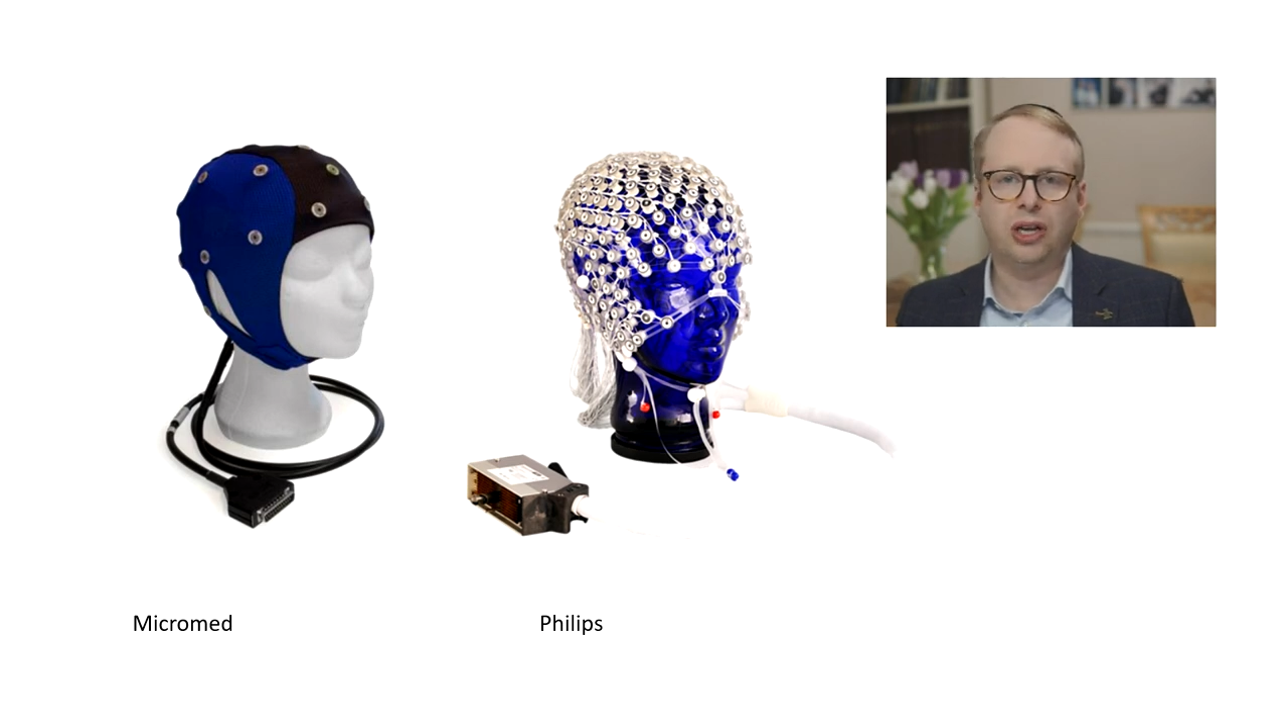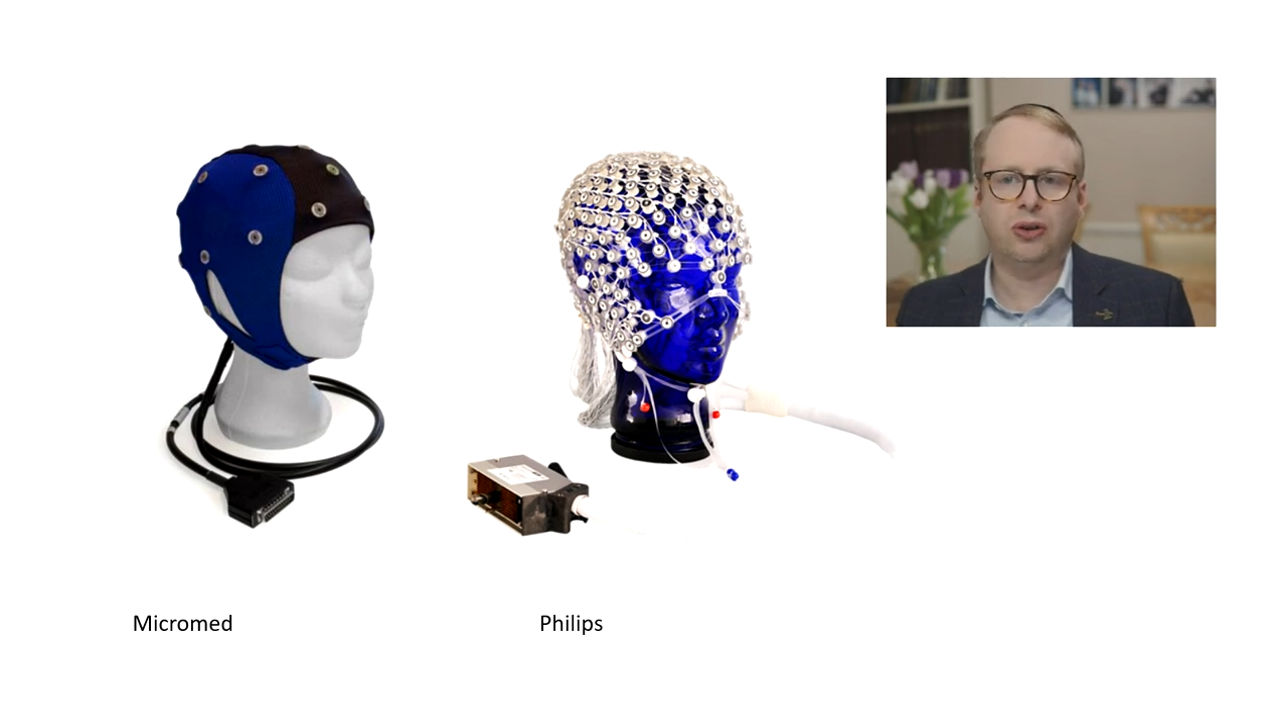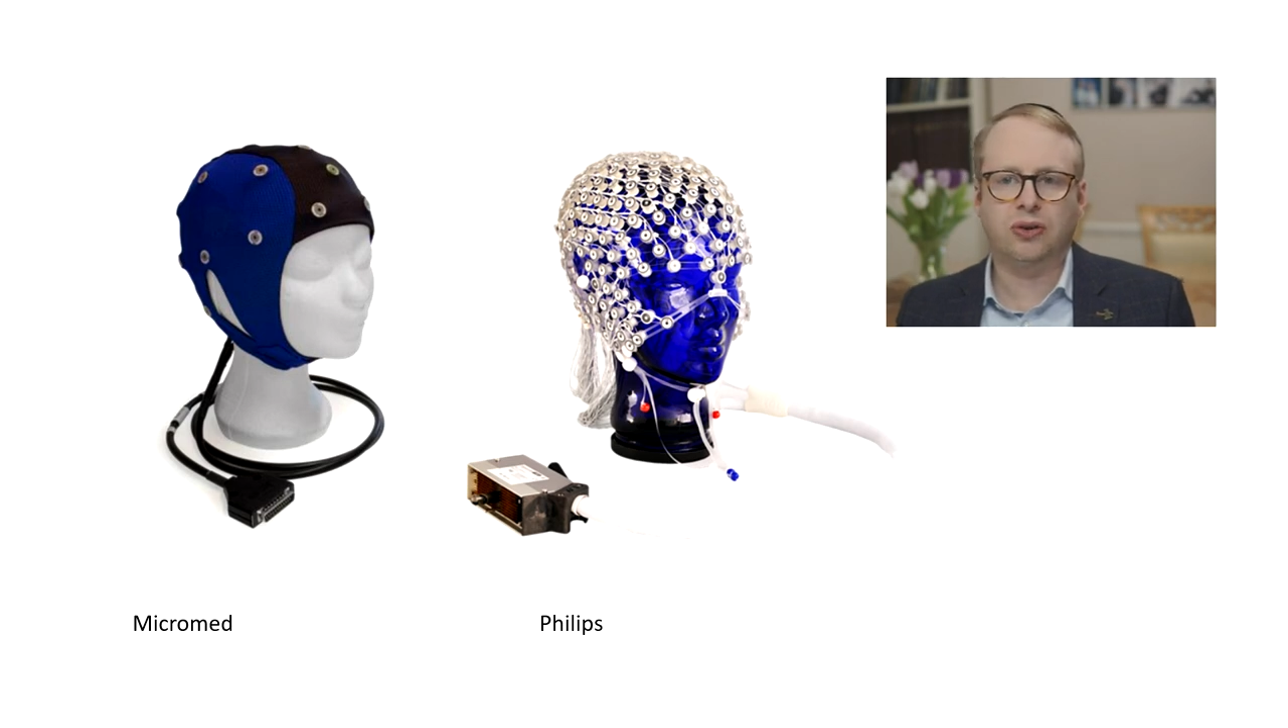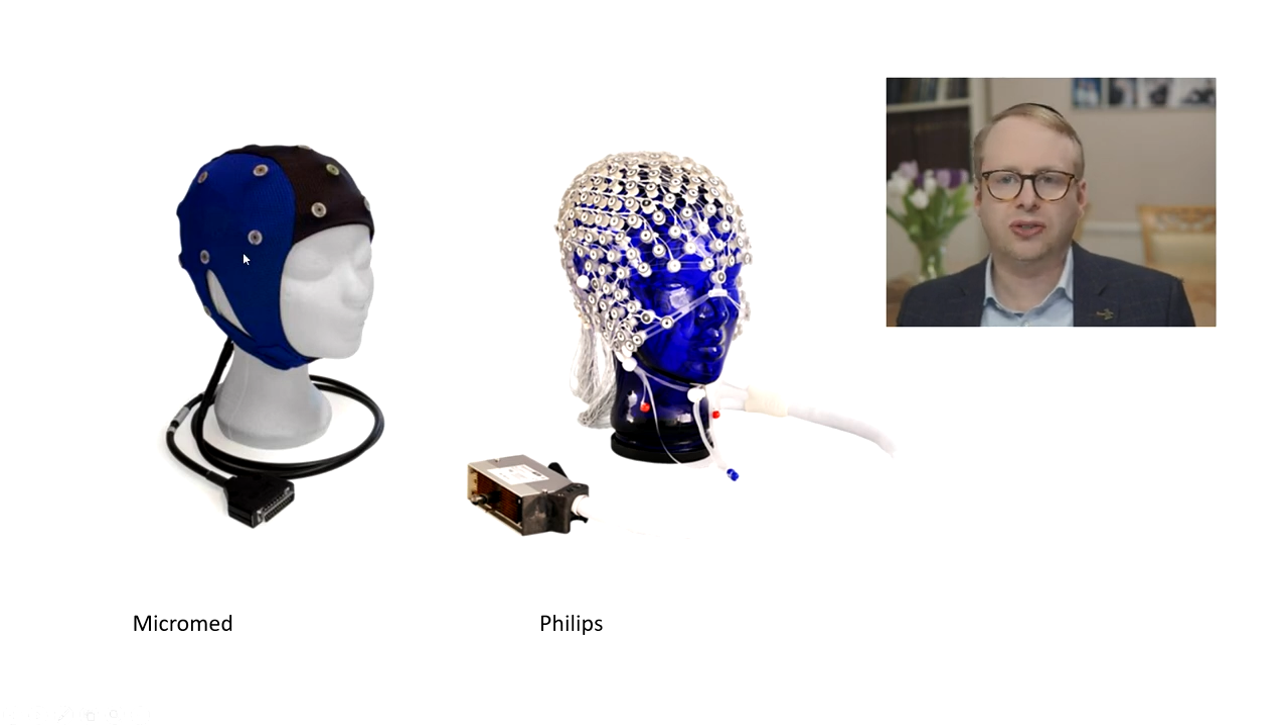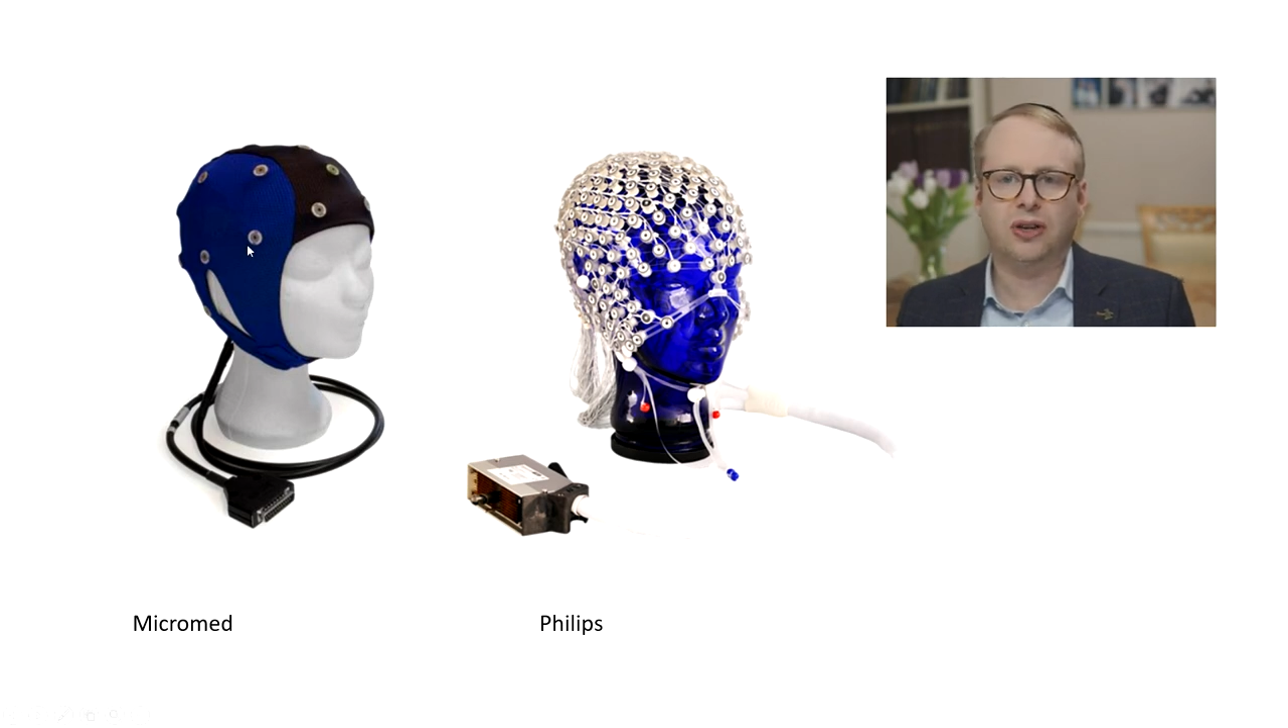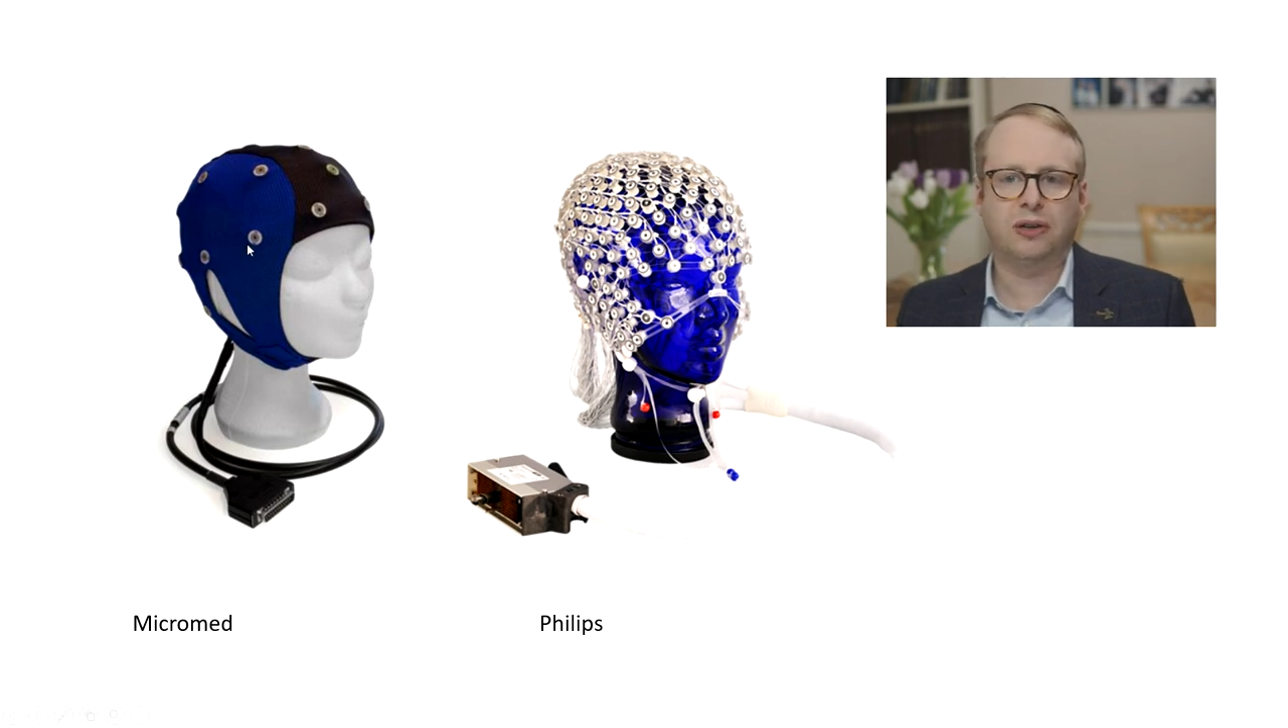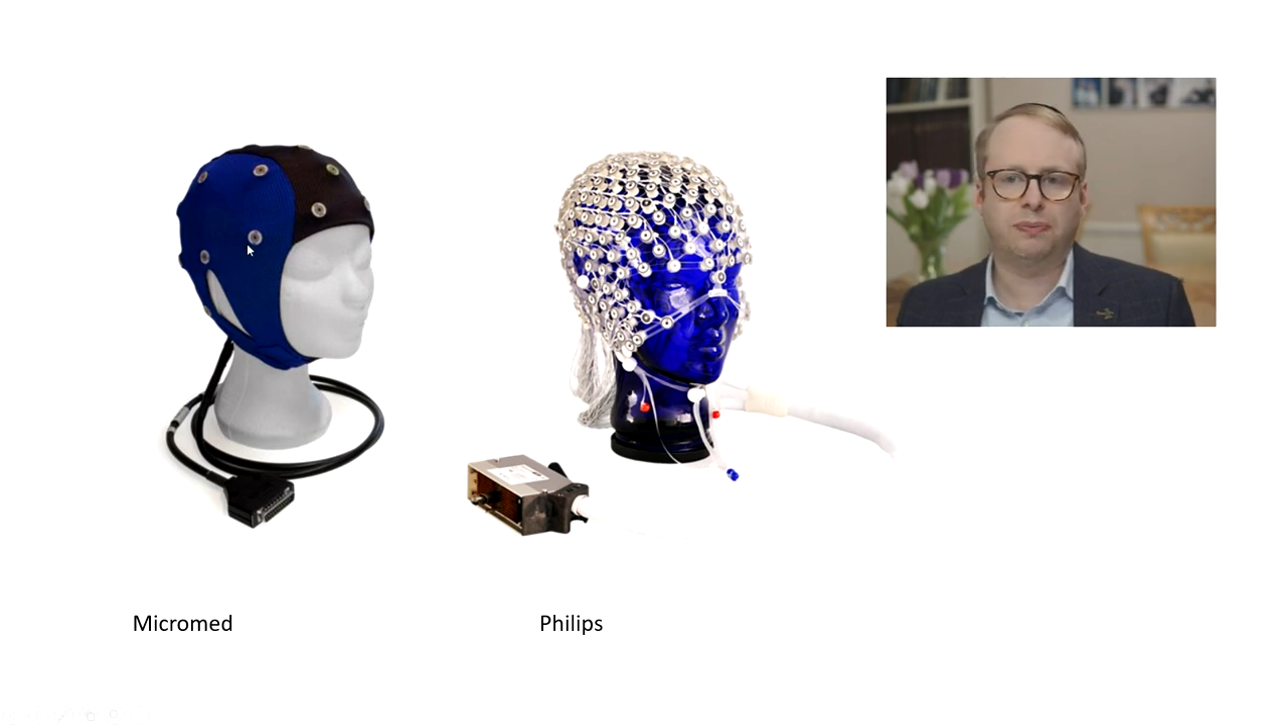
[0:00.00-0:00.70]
looks like